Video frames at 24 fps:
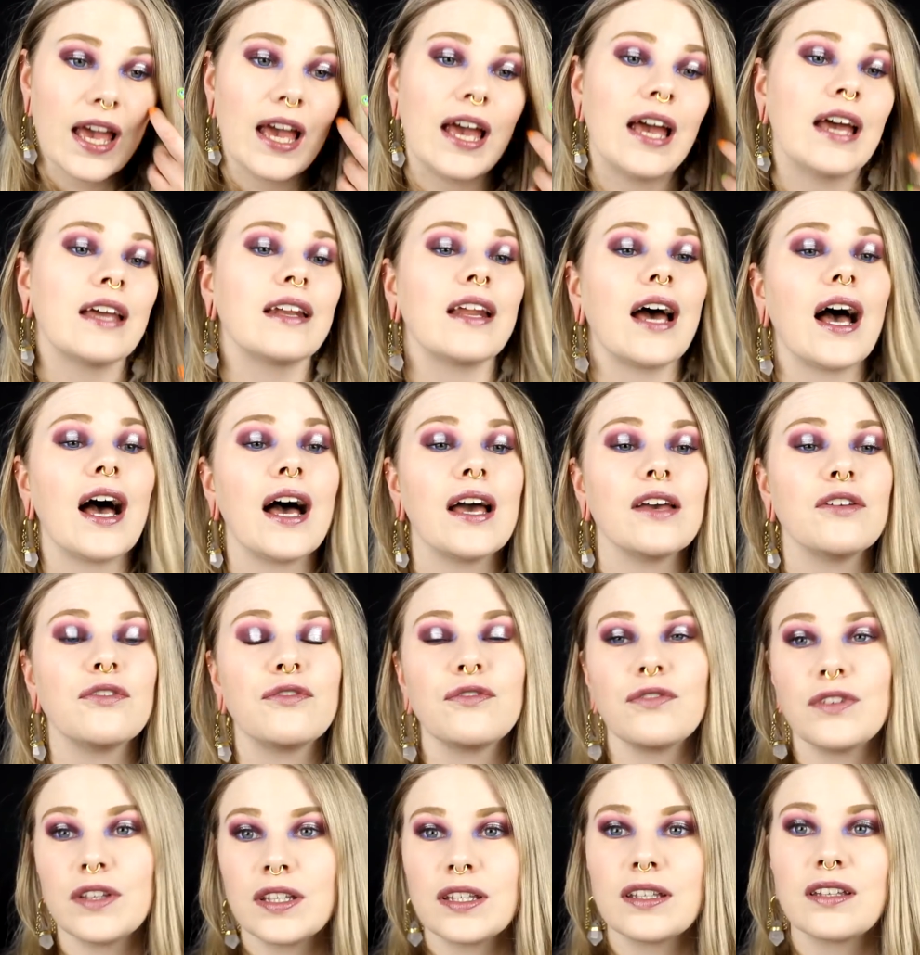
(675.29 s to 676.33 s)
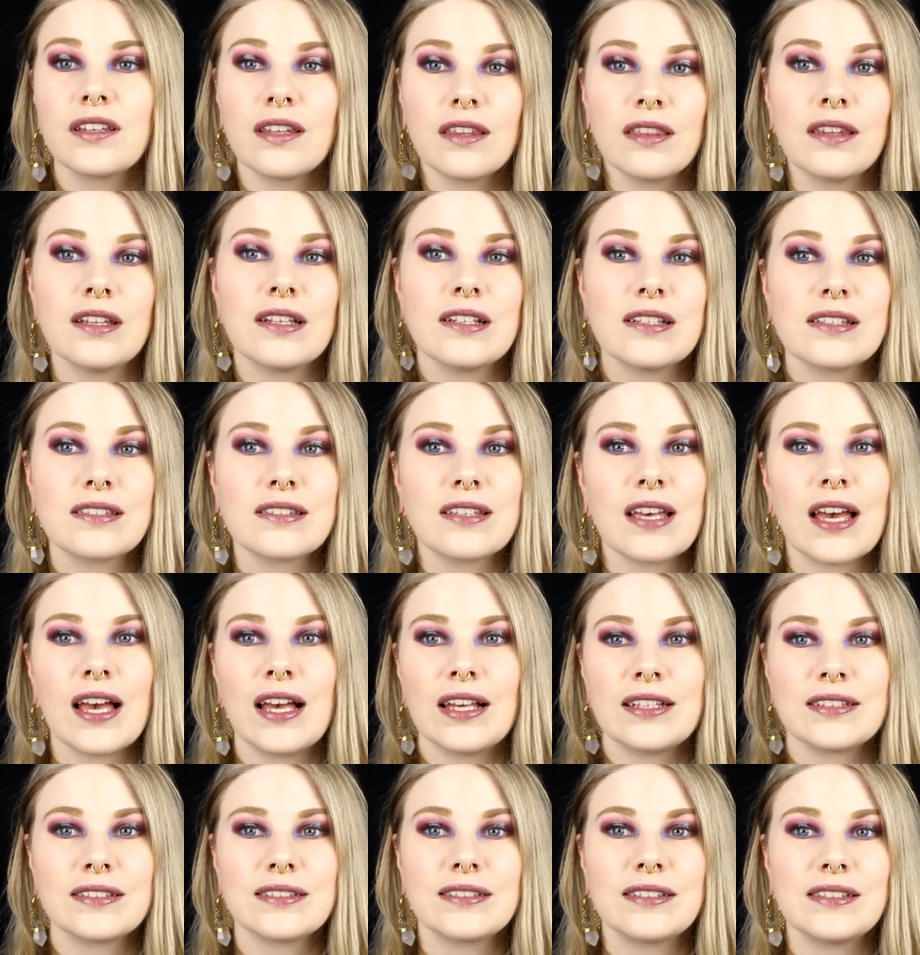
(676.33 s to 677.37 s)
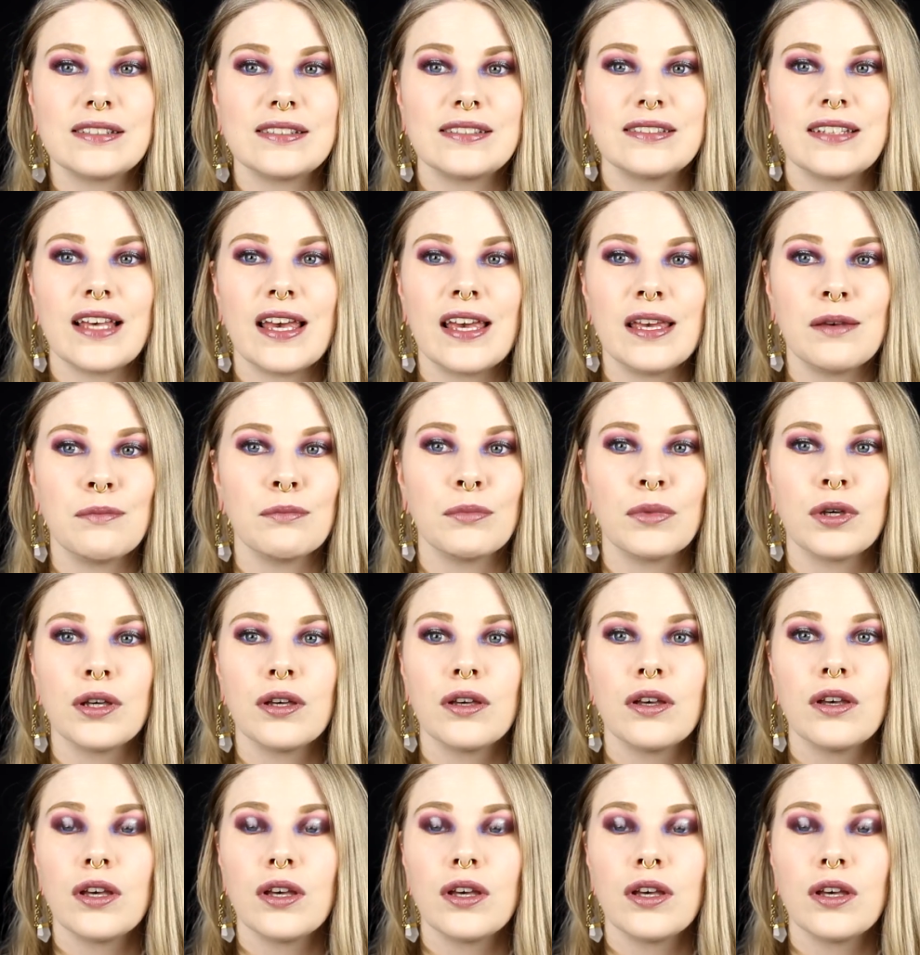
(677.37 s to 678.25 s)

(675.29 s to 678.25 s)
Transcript: And I think this has the same